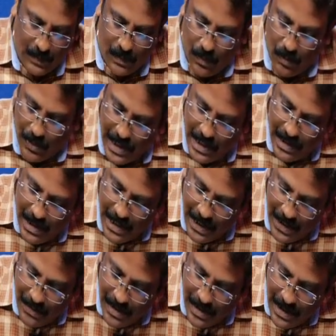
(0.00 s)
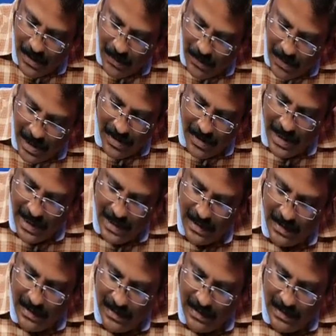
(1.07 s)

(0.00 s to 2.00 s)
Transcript: Oh, here C to C is no edge, right?